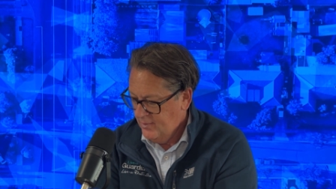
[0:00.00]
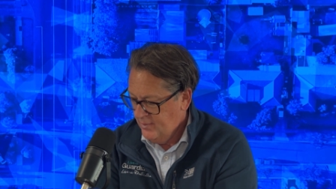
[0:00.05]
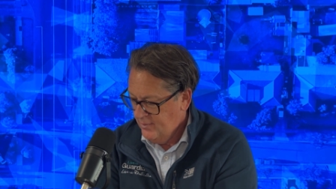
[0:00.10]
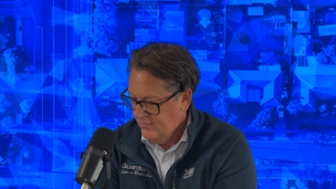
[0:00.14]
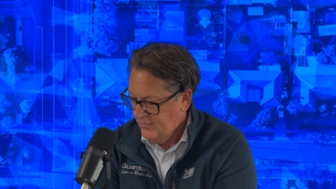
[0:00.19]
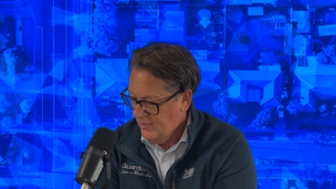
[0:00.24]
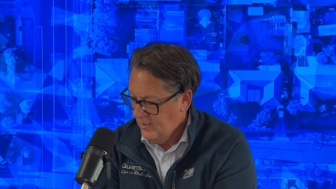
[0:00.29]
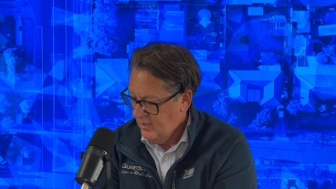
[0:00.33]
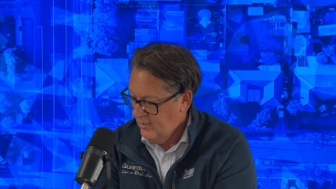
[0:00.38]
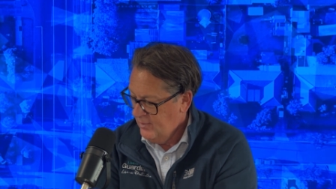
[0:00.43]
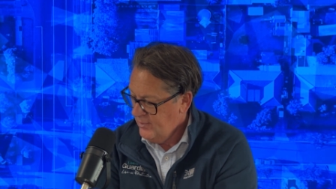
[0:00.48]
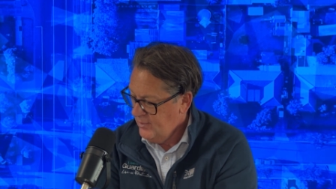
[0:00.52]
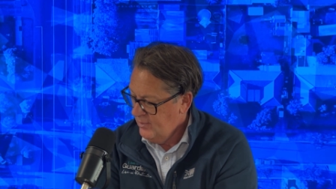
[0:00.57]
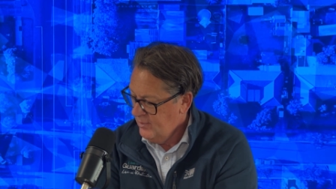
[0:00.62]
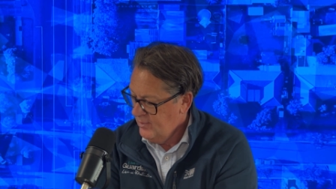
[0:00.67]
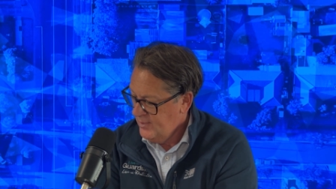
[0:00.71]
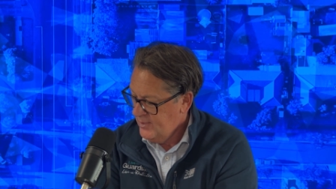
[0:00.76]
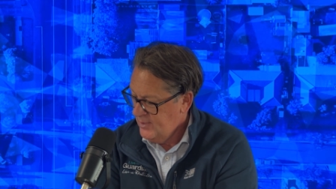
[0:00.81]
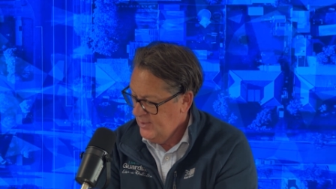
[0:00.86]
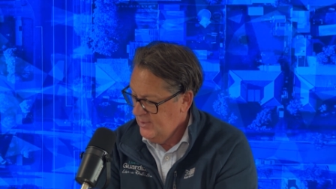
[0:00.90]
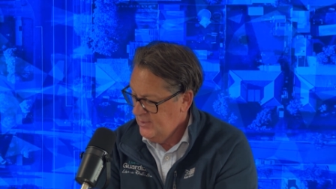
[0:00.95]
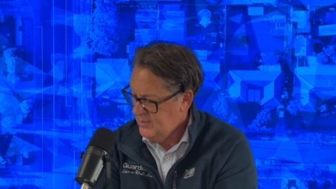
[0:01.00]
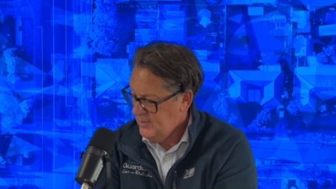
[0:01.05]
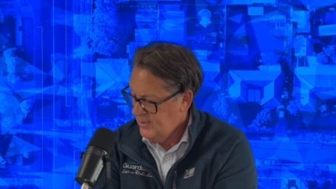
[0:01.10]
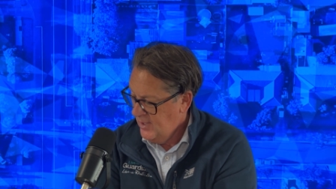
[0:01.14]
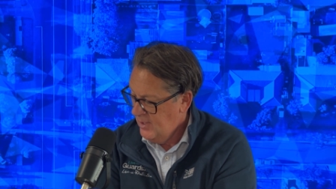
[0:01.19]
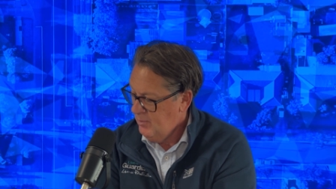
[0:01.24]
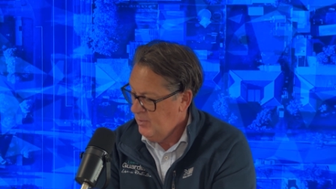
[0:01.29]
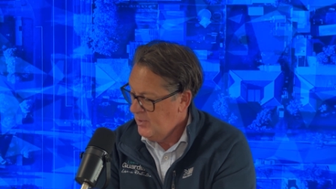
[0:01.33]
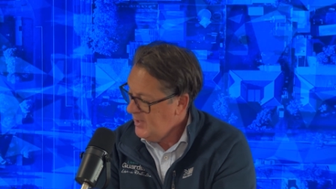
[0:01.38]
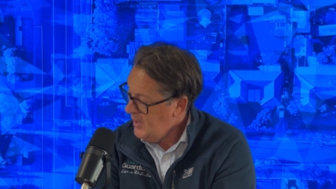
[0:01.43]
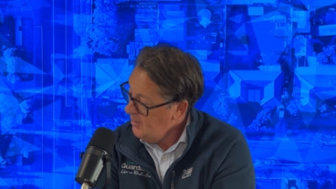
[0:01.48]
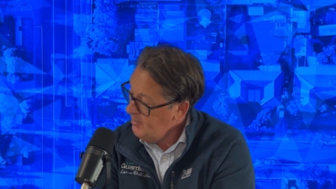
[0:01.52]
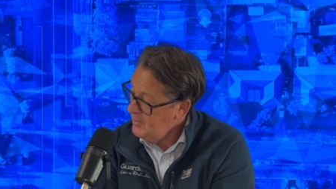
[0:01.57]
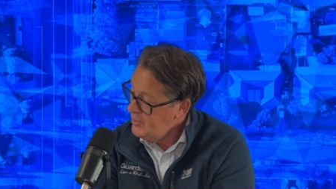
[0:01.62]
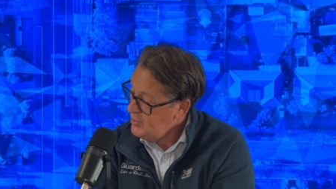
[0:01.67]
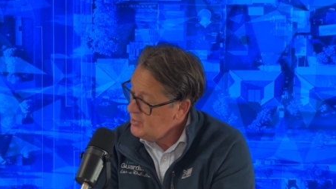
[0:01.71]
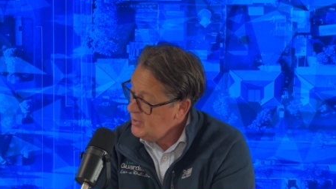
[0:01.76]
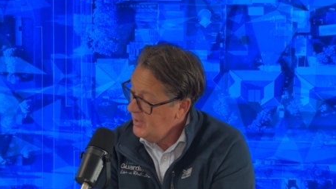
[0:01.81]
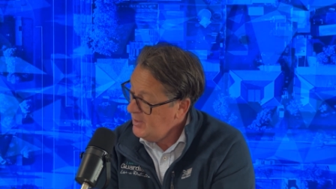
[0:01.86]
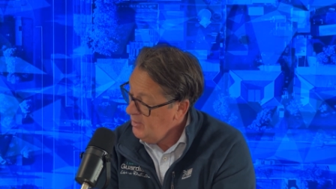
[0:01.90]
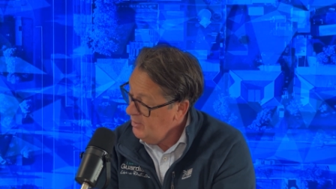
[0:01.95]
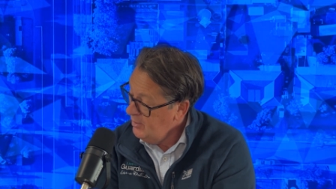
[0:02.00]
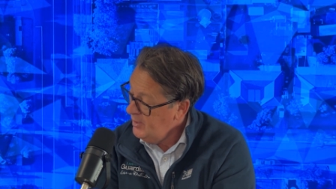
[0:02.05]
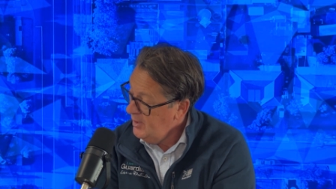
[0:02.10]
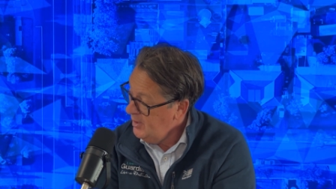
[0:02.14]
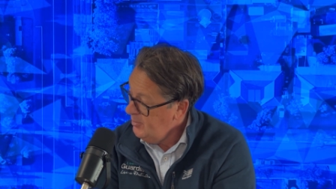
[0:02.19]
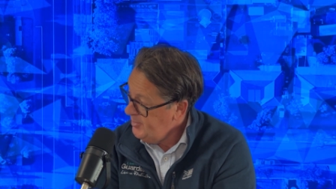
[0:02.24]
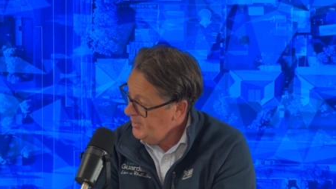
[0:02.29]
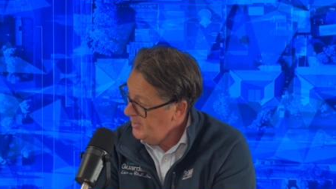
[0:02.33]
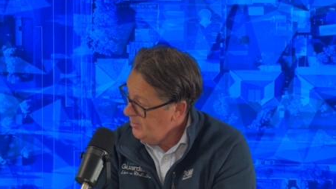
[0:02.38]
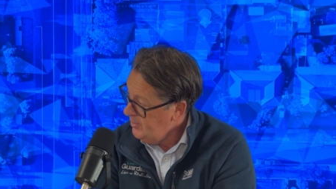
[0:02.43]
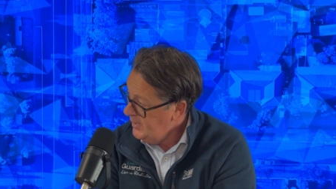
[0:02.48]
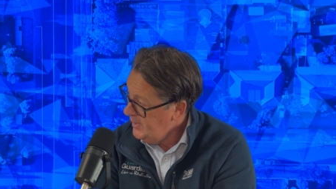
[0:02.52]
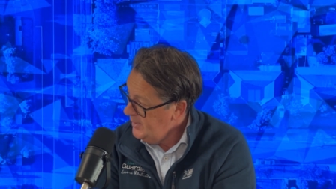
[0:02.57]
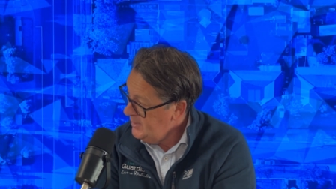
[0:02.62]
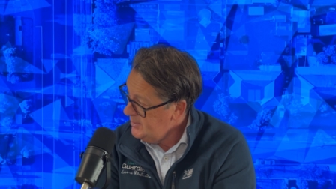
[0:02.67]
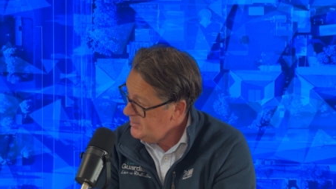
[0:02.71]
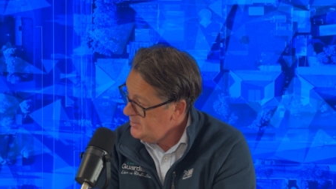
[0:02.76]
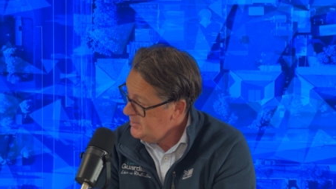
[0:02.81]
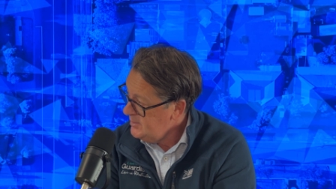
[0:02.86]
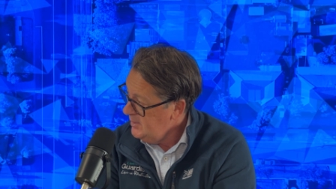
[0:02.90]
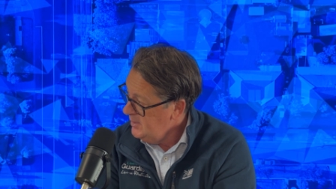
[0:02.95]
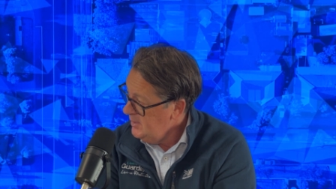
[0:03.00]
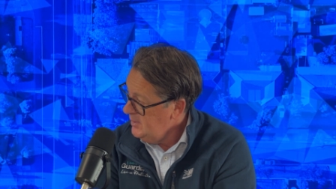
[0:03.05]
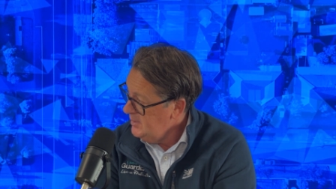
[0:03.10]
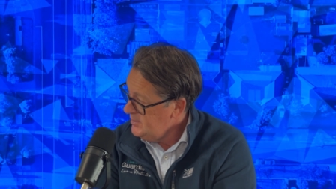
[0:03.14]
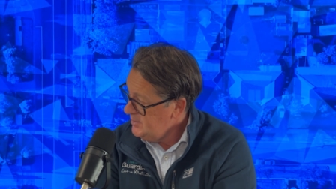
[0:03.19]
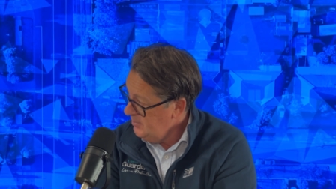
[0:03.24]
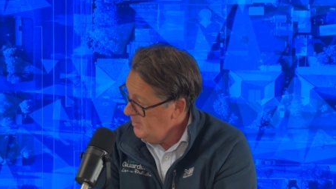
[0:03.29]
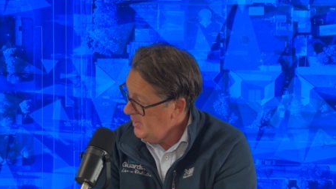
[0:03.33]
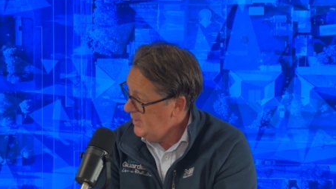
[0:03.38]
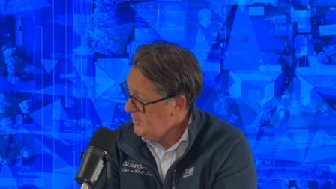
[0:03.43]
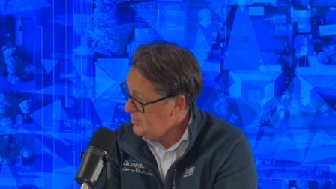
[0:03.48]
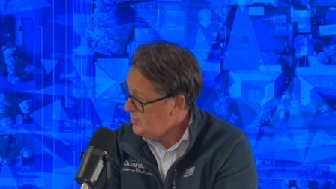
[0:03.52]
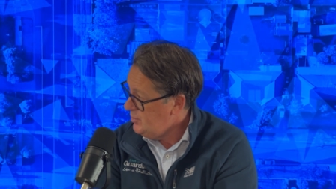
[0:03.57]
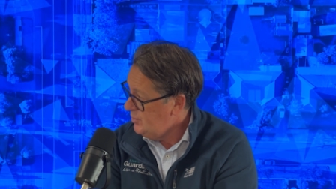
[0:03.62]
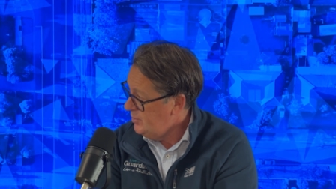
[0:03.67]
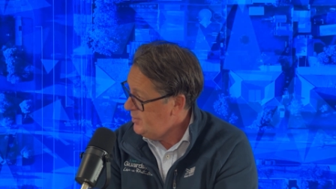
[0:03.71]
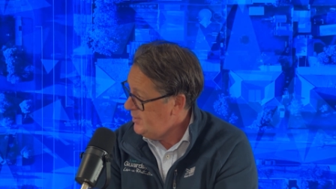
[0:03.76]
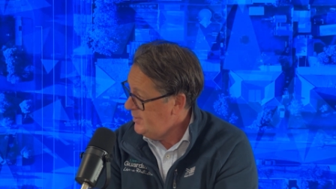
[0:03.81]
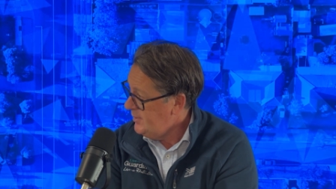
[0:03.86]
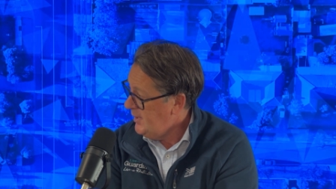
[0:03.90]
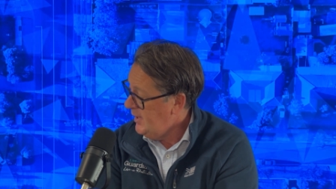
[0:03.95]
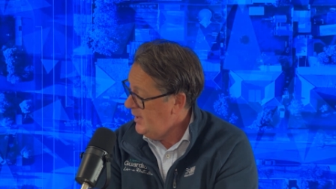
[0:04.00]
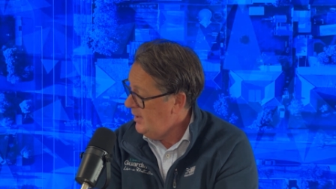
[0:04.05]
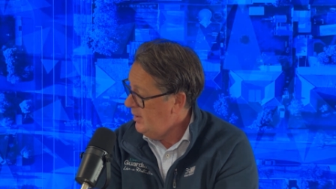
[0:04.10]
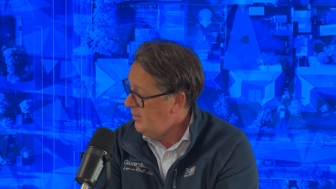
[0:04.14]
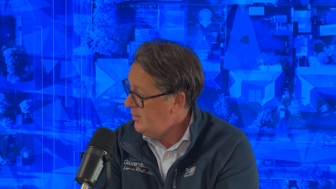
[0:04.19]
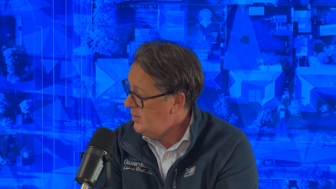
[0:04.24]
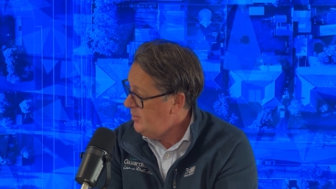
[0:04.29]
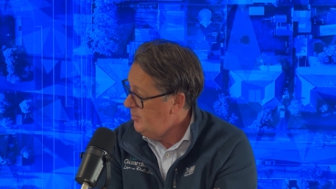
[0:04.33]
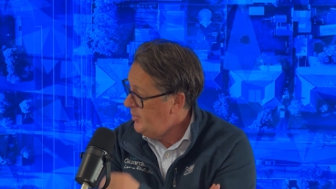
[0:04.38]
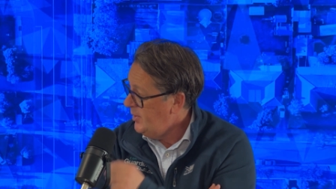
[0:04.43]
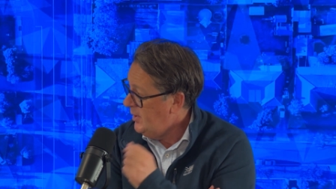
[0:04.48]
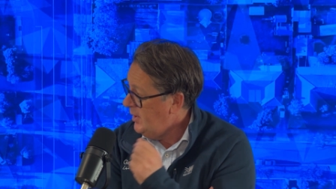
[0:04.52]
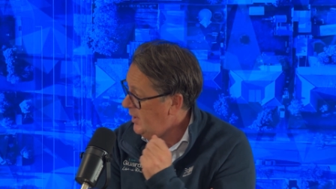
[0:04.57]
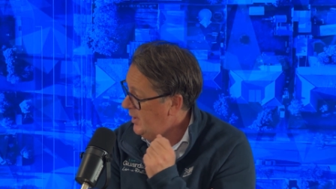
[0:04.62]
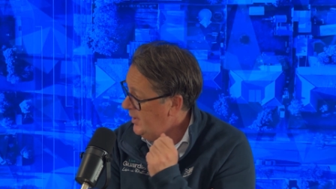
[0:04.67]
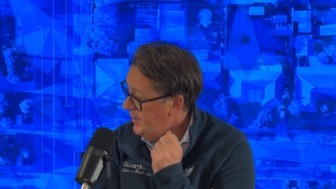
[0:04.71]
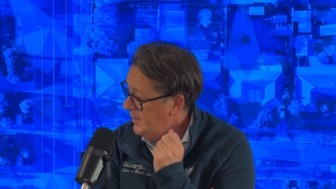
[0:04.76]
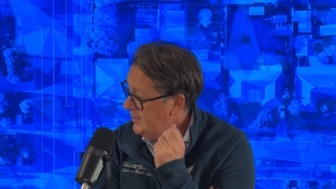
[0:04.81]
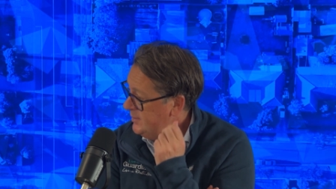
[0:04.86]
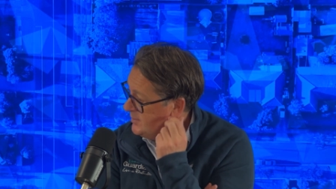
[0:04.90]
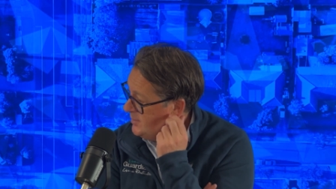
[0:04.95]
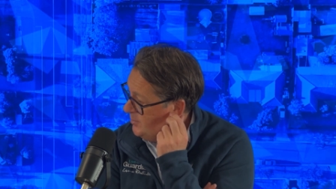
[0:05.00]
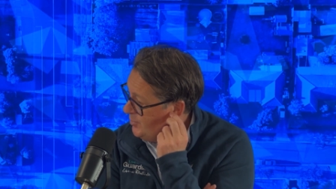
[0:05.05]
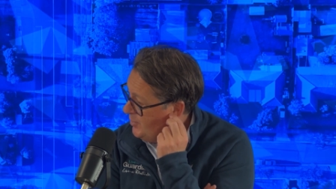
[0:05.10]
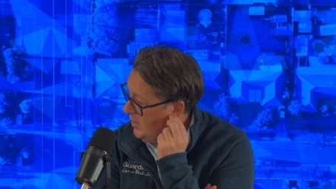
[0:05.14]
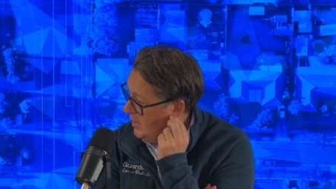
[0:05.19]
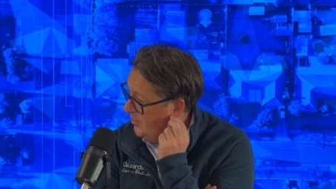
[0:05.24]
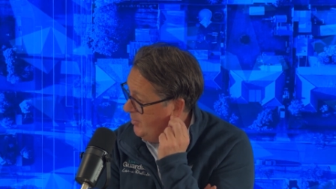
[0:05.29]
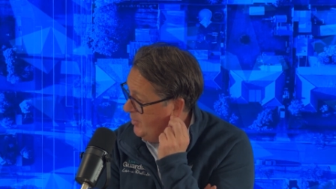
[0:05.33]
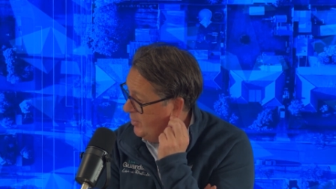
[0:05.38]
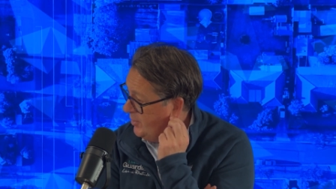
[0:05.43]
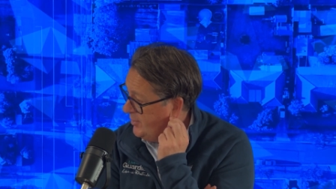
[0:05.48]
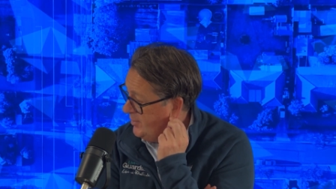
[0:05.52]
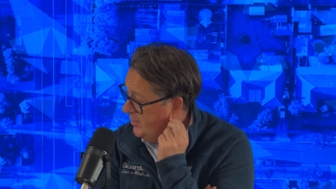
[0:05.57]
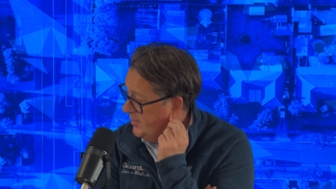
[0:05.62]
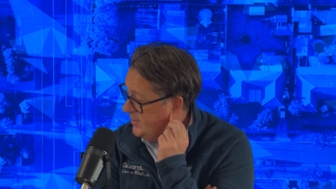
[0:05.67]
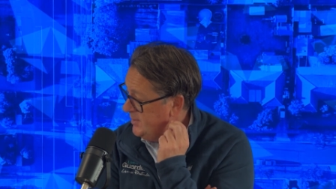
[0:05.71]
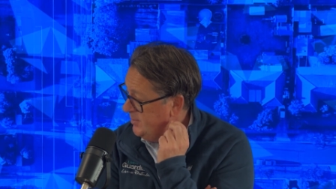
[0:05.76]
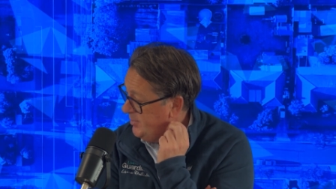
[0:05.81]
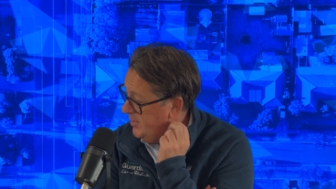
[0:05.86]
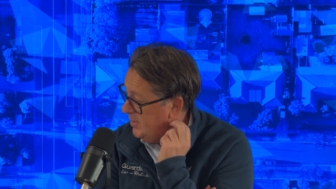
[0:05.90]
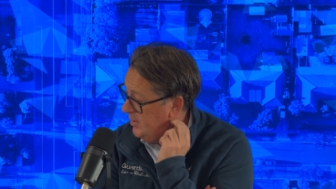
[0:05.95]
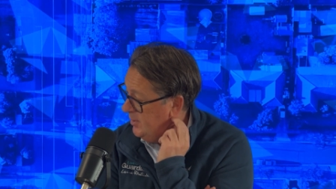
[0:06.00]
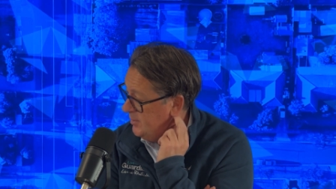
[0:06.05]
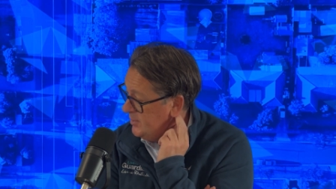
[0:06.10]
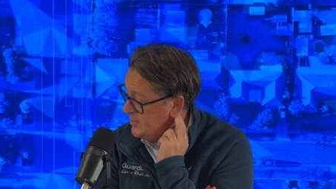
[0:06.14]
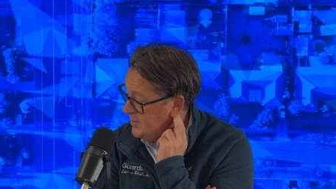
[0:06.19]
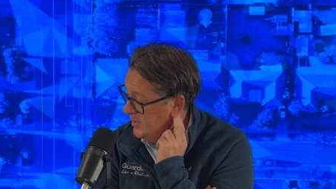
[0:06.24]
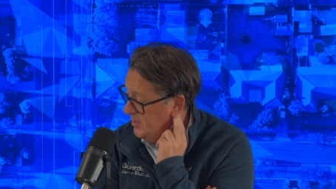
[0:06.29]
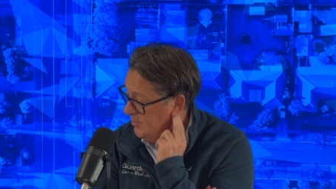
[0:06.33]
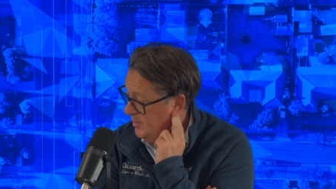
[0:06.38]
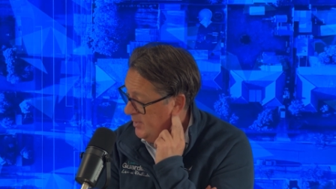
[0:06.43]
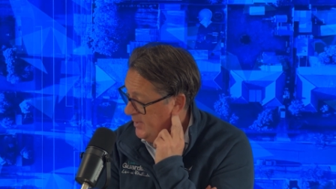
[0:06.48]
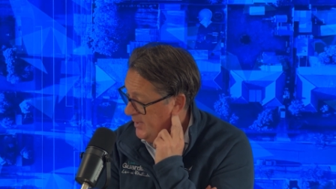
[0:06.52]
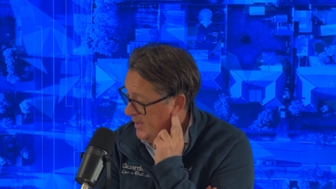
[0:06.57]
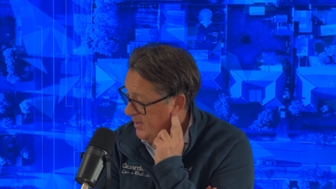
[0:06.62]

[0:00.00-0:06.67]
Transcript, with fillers: fire authority, so they will come and check on our buildings okay. make sure that they are compliant. It's a primary authority partnership with